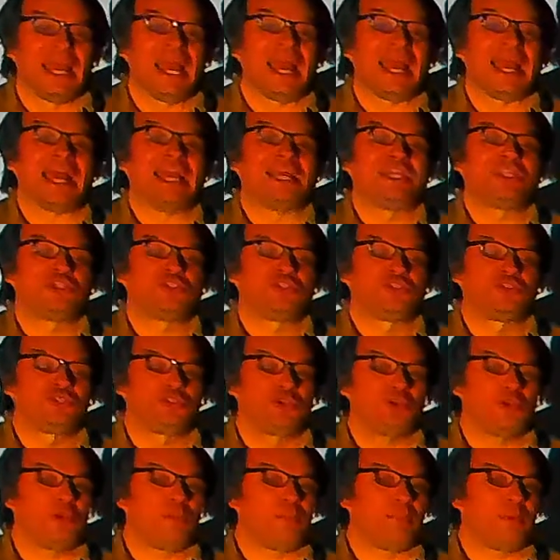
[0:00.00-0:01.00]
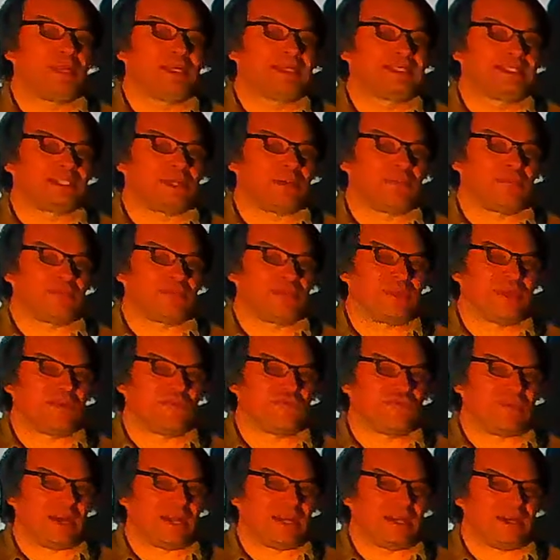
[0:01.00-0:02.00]
It should be something
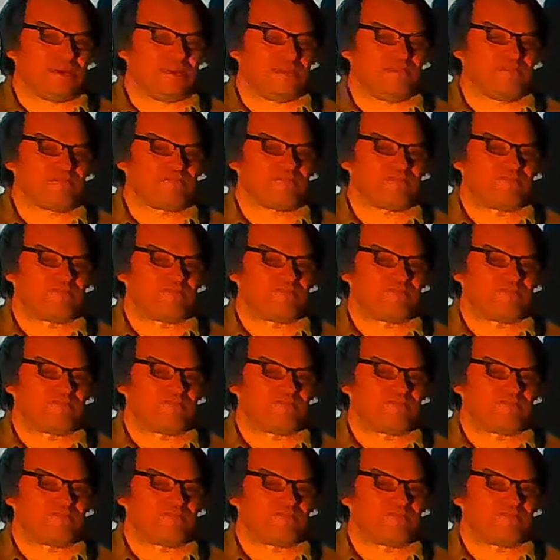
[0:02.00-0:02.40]
random,